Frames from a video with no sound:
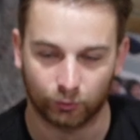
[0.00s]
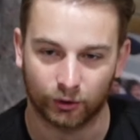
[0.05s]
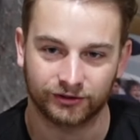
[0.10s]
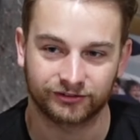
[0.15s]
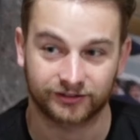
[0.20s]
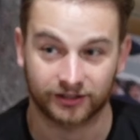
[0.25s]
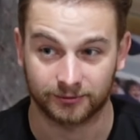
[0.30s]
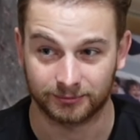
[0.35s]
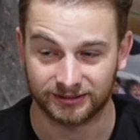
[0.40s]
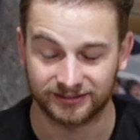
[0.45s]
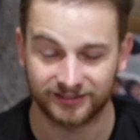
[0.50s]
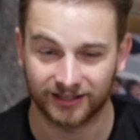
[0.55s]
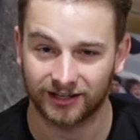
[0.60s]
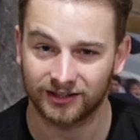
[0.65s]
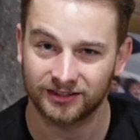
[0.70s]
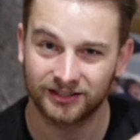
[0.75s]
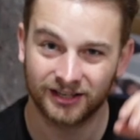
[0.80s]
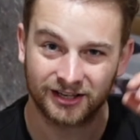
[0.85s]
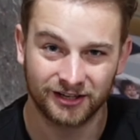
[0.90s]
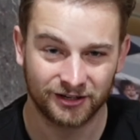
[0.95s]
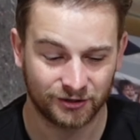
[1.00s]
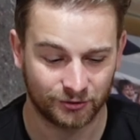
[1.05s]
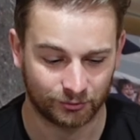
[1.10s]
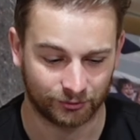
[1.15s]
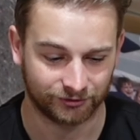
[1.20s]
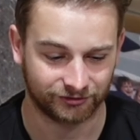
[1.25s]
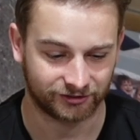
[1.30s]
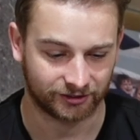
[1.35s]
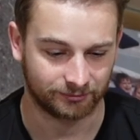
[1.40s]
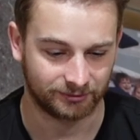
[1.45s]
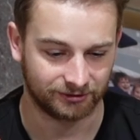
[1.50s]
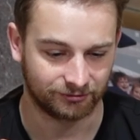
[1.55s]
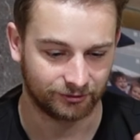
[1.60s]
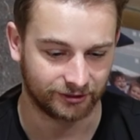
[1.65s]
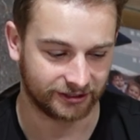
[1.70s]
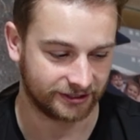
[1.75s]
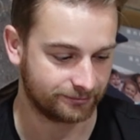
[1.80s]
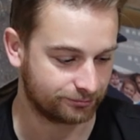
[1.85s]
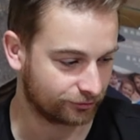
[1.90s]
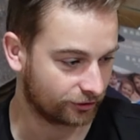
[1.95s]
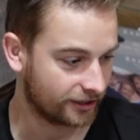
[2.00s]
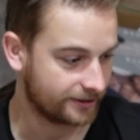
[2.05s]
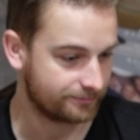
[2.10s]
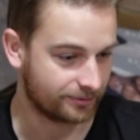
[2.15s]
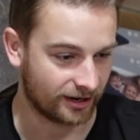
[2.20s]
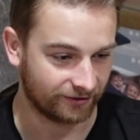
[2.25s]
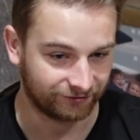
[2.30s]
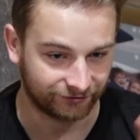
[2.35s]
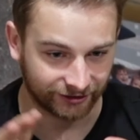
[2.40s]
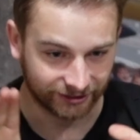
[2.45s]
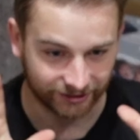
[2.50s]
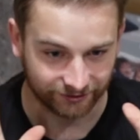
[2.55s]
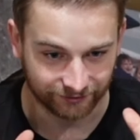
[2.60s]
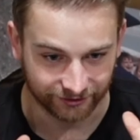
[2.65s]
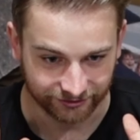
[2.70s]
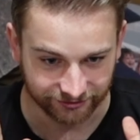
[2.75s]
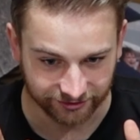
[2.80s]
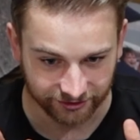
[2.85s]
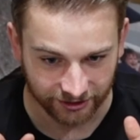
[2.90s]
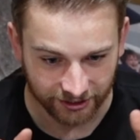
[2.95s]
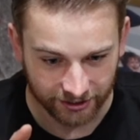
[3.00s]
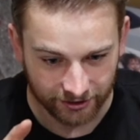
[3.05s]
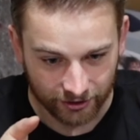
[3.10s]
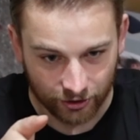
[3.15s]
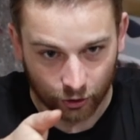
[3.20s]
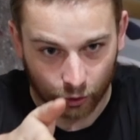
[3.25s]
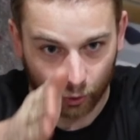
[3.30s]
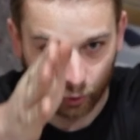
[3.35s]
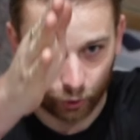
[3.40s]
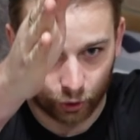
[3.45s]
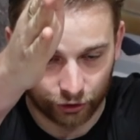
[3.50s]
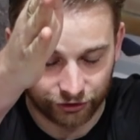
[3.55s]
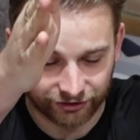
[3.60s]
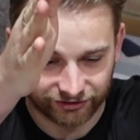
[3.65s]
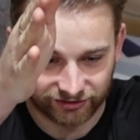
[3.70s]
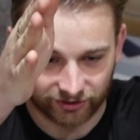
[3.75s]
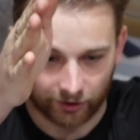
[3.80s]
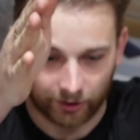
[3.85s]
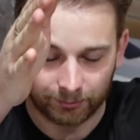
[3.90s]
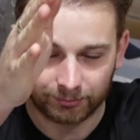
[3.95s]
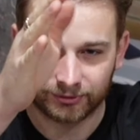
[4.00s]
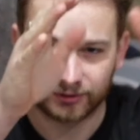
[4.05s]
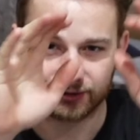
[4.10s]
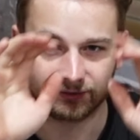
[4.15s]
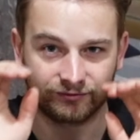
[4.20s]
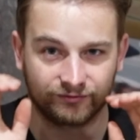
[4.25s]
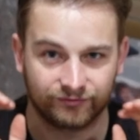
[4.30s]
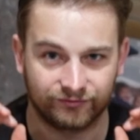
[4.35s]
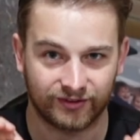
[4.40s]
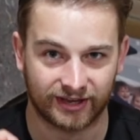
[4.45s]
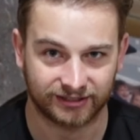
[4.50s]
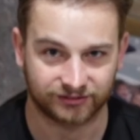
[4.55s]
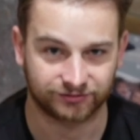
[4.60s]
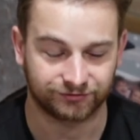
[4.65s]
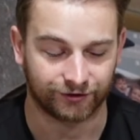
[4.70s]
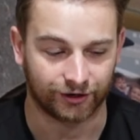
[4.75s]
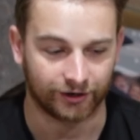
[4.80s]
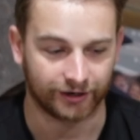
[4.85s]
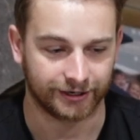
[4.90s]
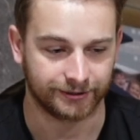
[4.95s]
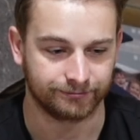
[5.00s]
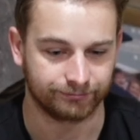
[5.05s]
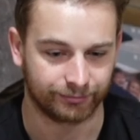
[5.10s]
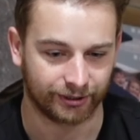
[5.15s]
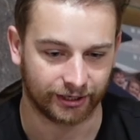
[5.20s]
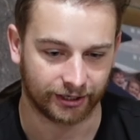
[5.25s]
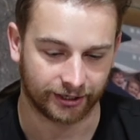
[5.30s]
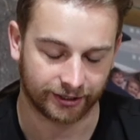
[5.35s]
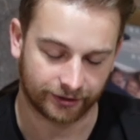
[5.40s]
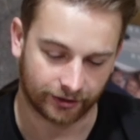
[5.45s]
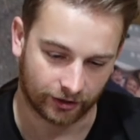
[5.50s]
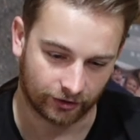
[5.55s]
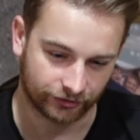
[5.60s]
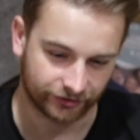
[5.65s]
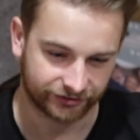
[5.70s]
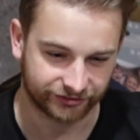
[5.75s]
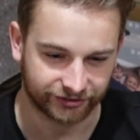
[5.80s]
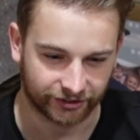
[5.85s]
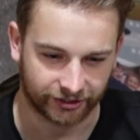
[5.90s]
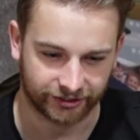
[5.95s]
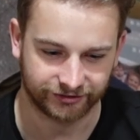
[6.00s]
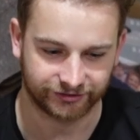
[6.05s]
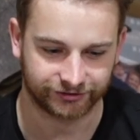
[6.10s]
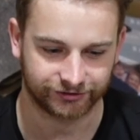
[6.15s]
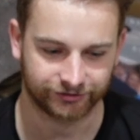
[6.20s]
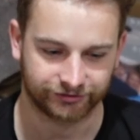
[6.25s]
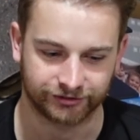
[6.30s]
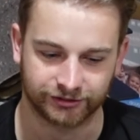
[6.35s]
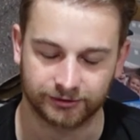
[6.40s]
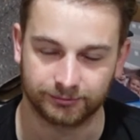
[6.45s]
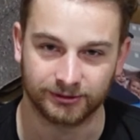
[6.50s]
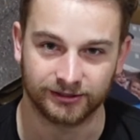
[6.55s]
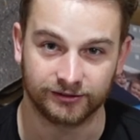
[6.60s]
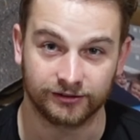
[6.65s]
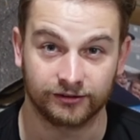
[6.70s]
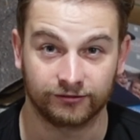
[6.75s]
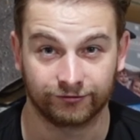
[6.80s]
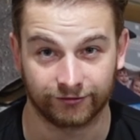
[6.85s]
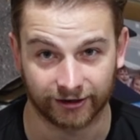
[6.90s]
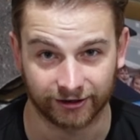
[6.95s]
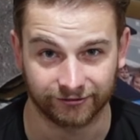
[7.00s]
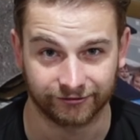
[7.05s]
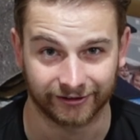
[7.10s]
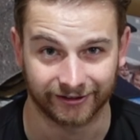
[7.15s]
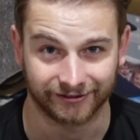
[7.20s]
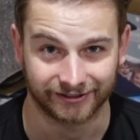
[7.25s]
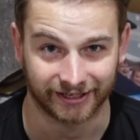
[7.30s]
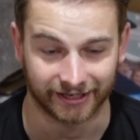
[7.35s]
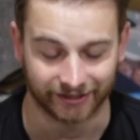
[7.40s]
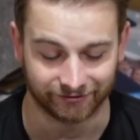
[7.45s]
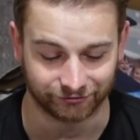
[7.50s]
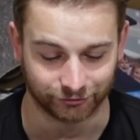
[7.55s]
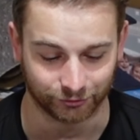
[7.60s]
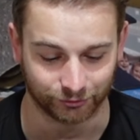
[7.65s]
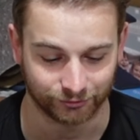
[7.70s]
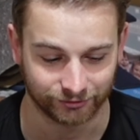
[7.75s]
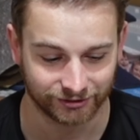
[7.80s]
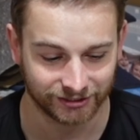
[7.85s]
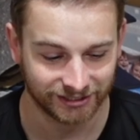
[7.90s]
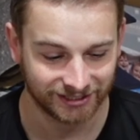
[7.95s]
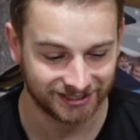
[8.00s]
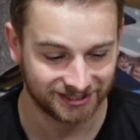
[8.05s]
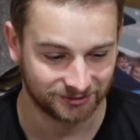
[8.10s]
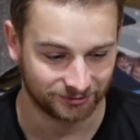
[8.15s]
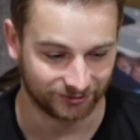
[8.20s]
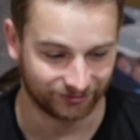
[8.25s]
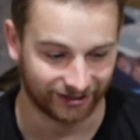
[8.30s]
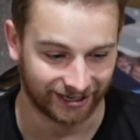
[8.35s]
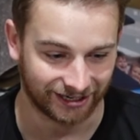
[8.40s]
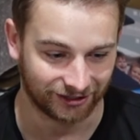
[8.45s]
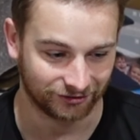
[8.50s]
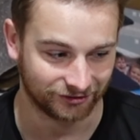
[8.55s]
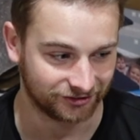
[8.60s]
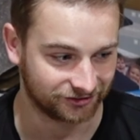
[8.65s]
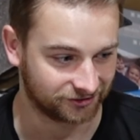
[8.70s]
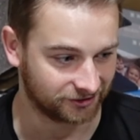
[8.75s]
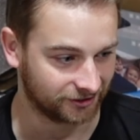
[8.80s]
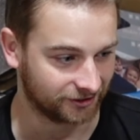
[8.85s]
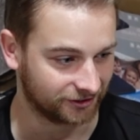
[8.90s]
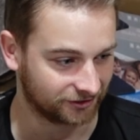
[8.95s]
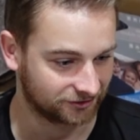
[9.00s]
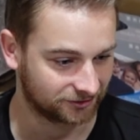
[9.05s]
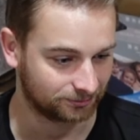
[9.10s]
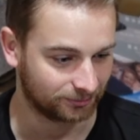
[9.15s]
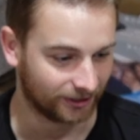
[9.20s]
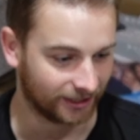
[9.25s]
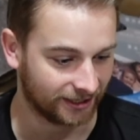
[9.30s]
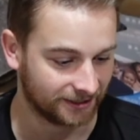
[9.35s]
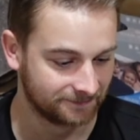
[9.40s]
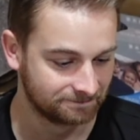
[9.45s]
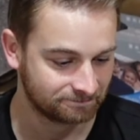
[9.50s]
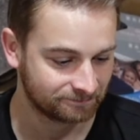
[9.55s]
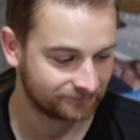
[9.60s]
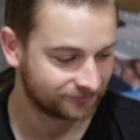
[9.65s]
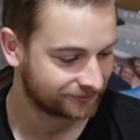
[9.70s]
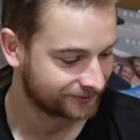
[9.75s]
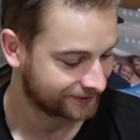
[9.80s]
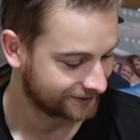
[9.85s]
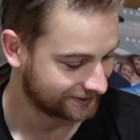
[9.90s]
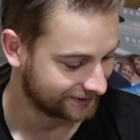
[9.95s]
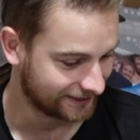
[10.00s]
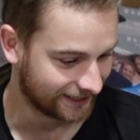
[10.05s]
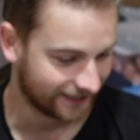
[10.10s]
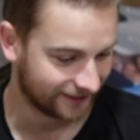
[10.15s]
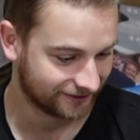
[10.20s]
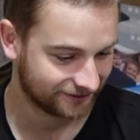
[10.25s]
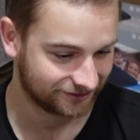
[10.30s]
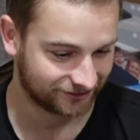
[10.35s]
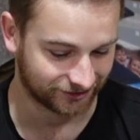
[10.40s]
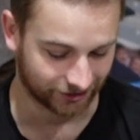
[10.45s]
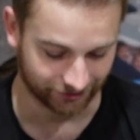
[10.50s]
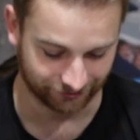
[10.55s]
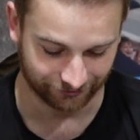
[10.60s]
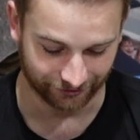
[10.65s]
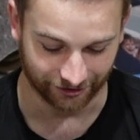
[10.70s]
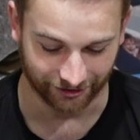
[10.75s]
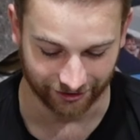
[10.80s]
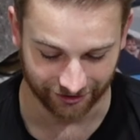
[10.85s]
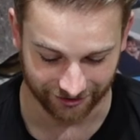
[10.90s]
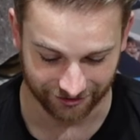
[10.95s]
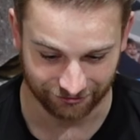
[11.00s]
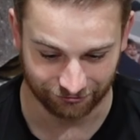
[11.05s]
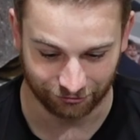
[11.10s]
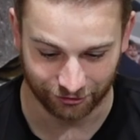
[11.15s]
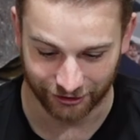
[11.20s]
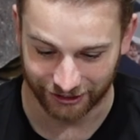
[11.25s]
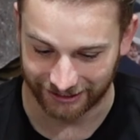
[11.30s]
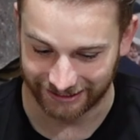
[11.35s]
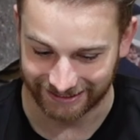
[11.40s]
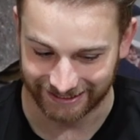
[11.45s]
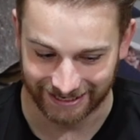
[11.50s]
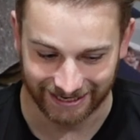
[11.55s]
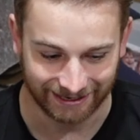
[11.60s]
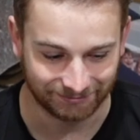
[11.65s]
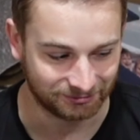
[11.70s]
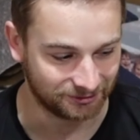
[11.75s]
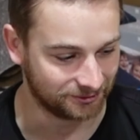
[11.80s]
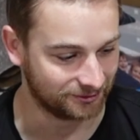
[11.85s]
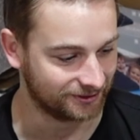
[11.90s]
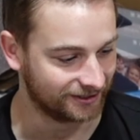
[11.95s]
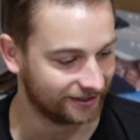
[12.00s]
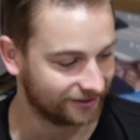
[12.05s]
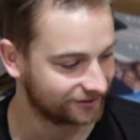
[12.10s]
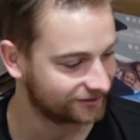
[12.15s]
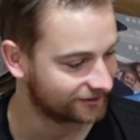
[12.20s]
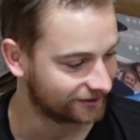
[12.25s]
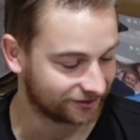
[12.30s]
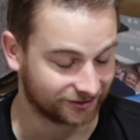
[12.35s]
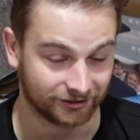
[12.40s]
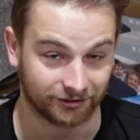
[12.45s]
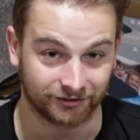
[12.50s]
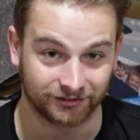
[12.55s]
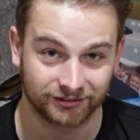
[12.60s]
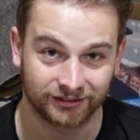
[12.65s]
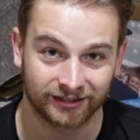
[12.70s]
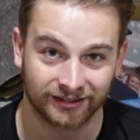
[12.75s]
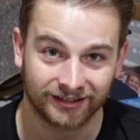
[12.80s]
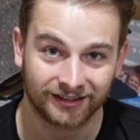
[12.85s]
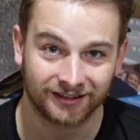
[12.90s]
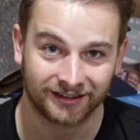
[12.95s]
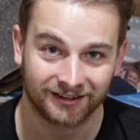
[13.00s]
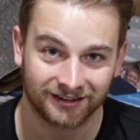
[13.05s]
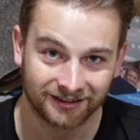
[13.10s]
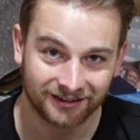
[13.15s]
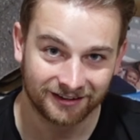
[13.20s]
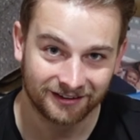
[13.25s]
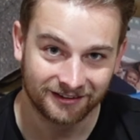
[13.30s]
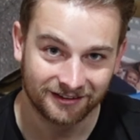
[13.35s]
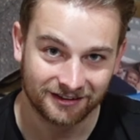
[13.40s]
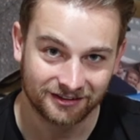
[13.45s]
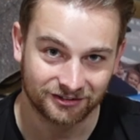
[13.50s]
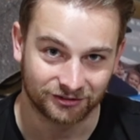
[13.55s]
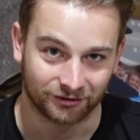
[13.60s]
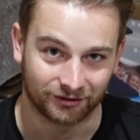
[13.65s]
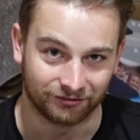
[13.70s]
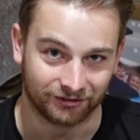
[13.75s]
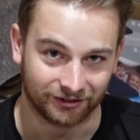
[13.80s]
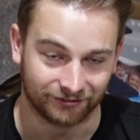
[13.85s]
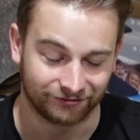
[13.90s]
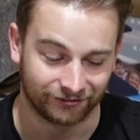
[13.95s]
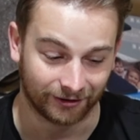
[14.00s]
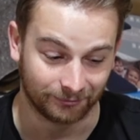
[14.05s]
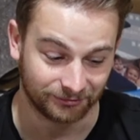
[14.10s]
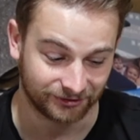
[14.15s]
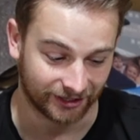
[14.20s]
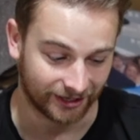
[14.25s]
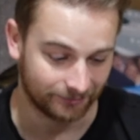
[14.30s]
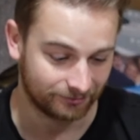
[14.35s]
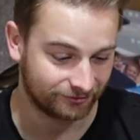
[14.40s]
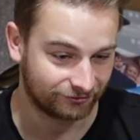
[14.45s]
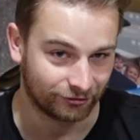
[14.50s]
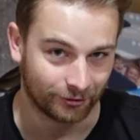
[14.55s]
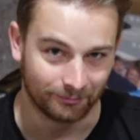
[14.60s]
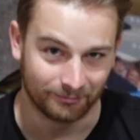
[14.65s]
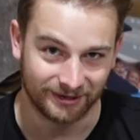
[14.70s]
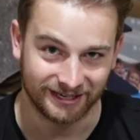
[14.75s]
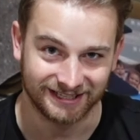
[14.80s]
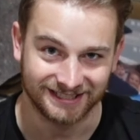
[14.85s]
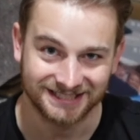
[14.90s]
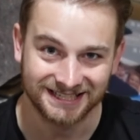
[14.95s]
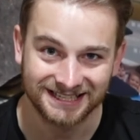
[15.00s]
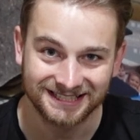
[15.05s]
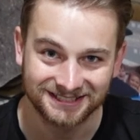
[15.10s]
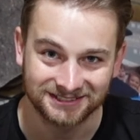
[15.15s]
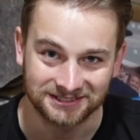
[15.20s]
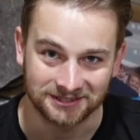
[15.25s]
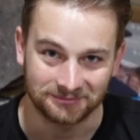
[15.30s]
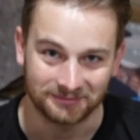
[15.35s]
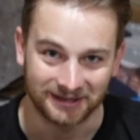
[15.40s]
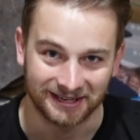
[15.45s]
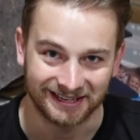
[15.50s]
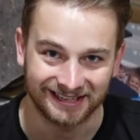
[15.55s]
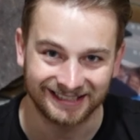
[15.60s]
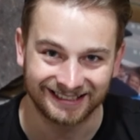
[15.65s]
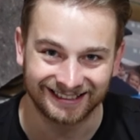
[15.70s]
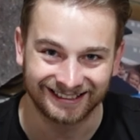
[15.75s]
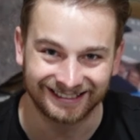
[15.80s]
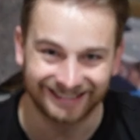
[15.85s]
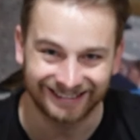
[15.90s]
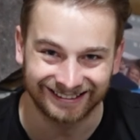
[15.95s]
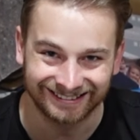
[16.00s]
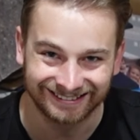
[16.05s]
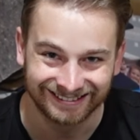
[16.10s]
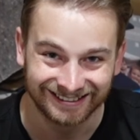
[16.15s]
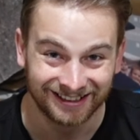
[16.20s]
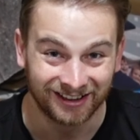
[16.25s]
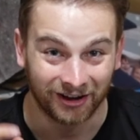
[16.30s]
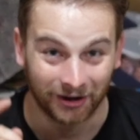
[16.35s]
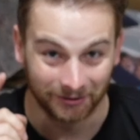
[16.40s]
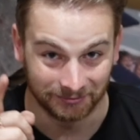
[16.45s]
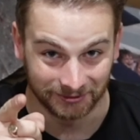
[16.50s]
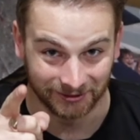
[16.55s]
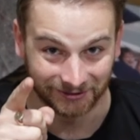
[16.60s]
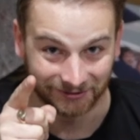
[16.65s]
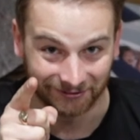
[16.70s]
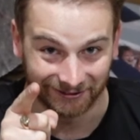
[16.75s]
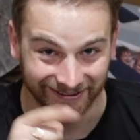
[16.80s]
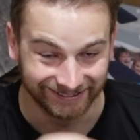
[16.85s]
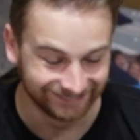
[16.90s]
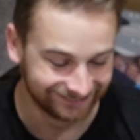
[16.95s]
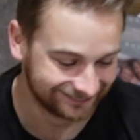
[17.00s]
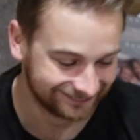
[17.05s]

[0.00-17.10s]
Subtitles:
One's gonna be dull, one's gonna be really bright. But I think if it's all on the top, that's fine. But on the sides, I just need to be very, very careful with how this looks. But yeah, so far, really happy with this. This looks terrific. Thumbs up from me to me. Hope you agree.